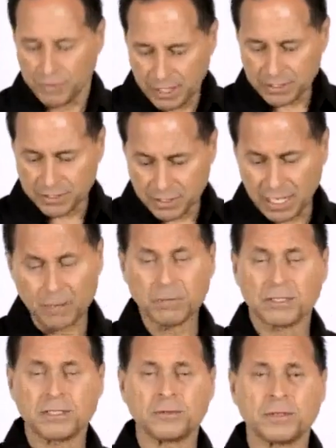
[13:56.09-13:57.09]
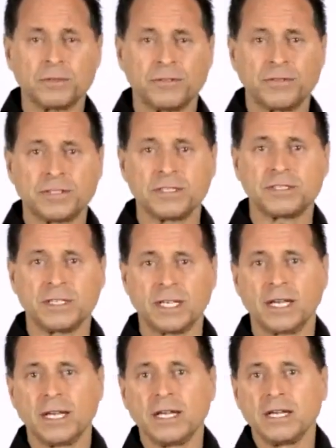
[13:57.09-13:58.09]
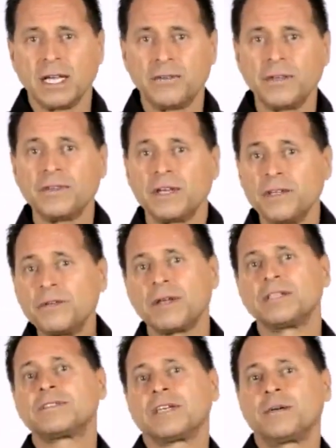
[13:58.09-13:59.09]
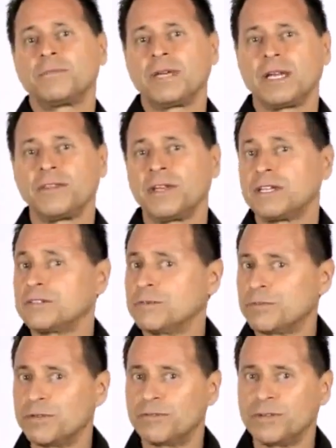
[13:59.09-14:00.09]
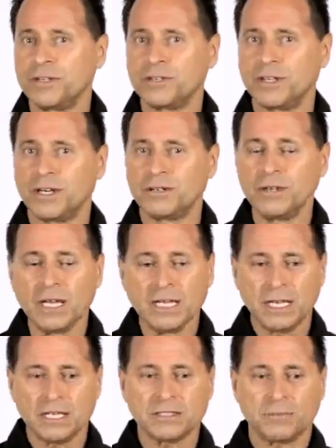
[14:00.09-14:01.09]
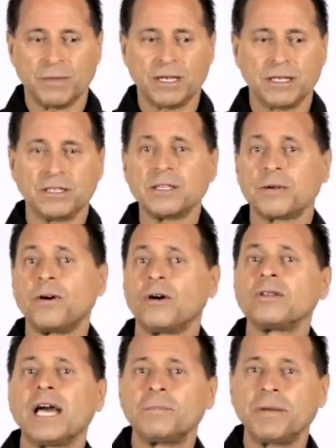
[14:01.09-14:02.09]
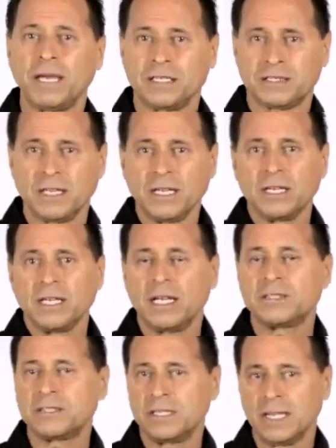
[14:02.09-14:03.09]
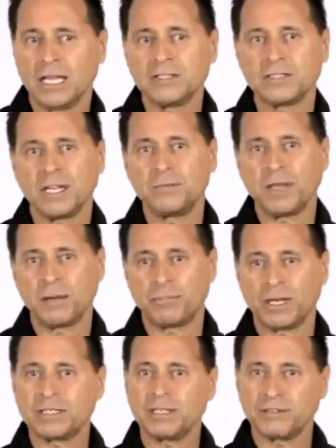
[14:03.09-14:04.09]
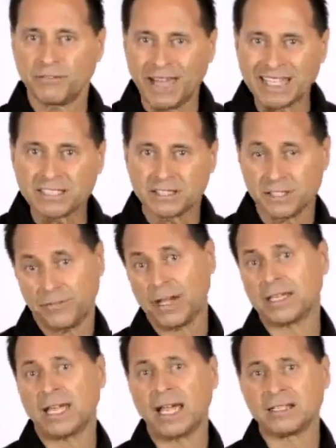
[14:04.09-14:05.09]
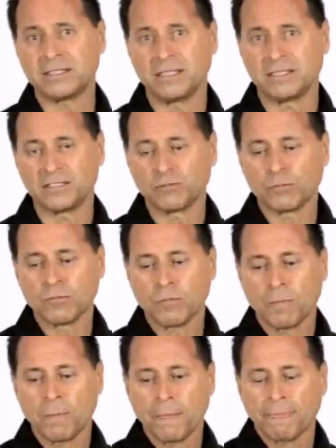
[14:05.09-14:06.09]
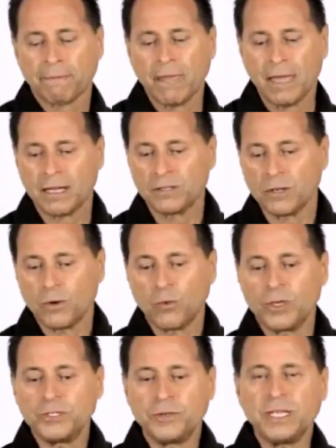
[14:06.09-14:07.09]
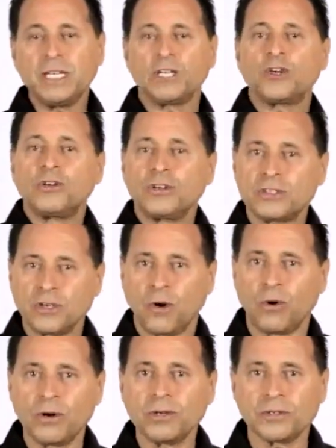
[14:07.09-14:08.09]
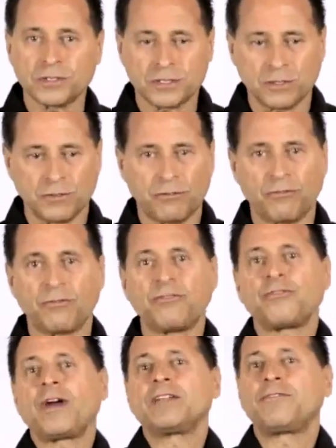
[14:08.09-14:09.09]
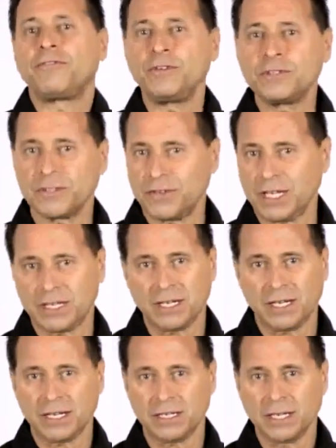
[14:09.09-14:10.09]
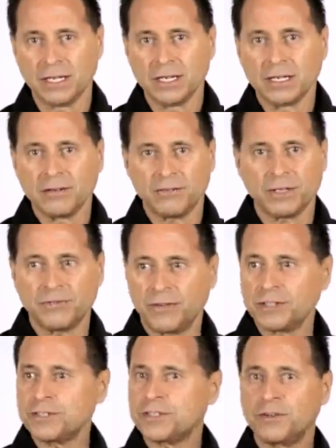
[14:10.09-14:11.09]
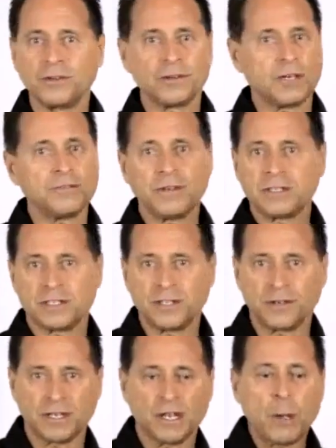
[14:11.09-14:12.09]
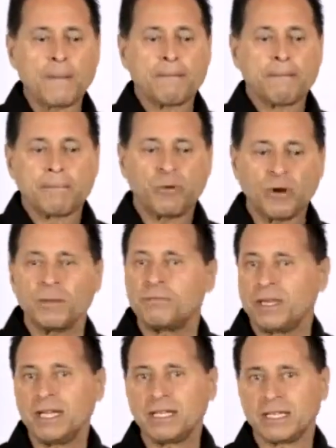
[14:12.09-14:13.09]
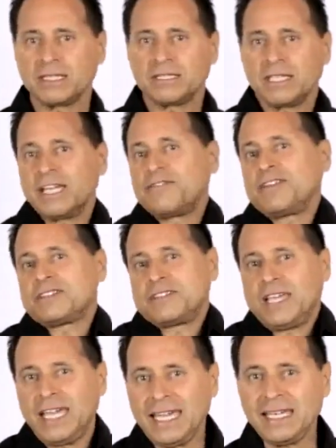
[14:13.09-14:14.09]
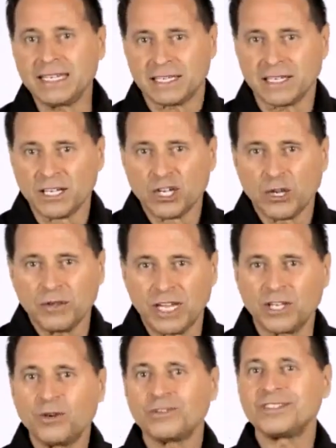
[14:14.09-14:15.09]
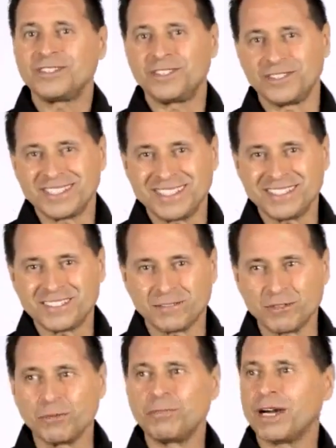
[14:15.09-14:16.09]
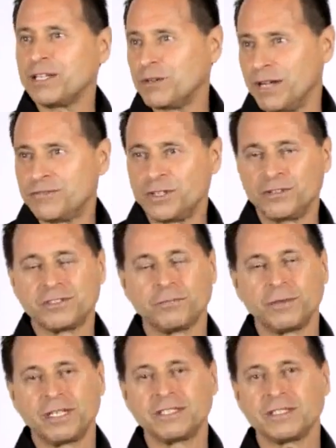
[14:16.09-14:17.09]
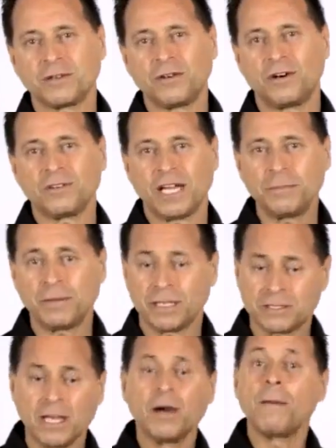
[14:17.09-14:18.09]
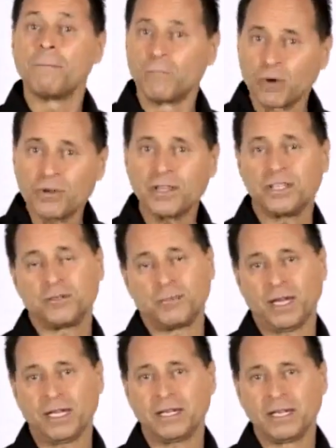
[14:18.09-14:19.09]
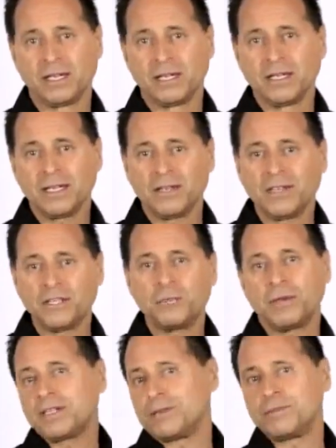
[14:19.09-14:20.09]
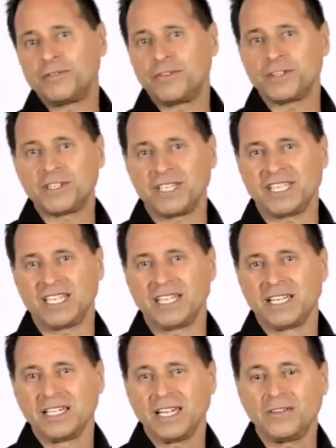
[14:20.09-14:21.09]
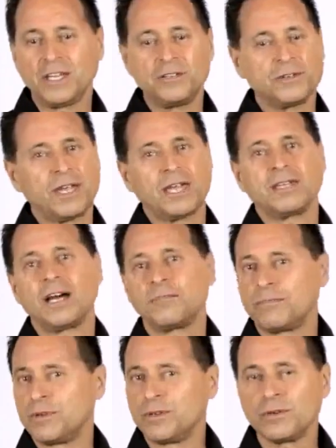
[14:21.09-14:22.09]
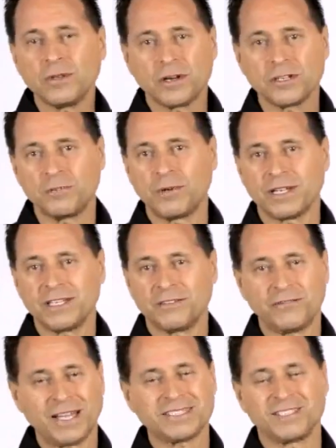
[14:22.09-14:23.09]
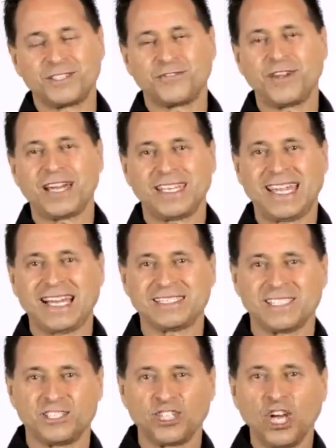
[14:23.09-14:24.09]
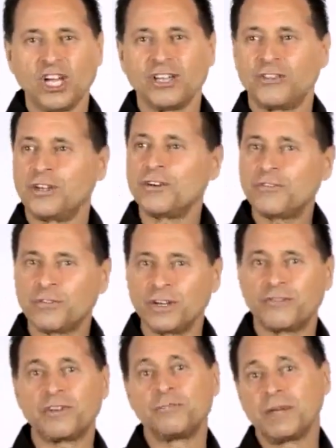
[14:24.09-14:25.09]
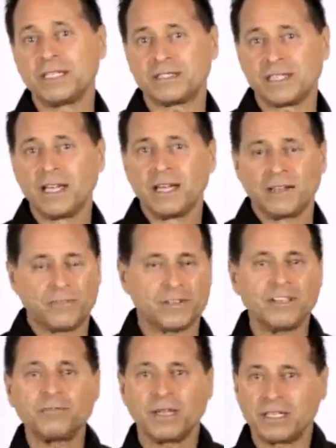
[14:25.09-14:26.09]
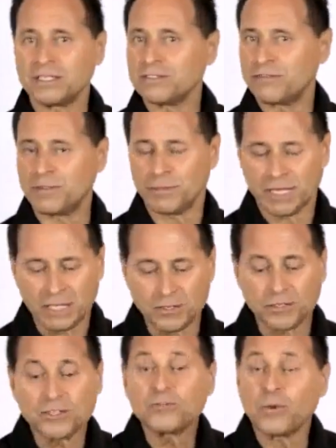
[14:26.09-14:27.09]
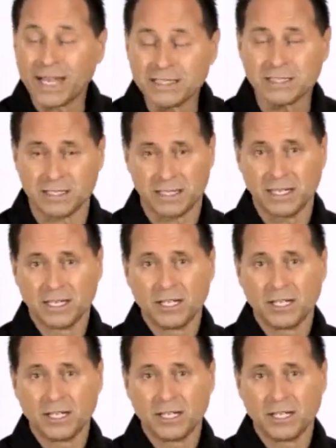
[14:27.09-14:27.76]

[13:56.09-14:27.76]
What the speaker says: This is an amylase enzyme deficiency. And then the other enzyme that I think is important for you to know is an enzyme called lipase. It's the enzyme that breaks down fats into fatty acids. And when you're eating cooked oils or fried foods of any kind, vegetarian or non-vegetarian, point being is if it's heated and it goes into your system, your body will have to use up an enzyme called lipase more than you make, and then you become deficient in it. And then you cannot no longer break down fats into fatty acids. Therefore, it ferments. Forgive me, it doesn't ferment, it turns rancid.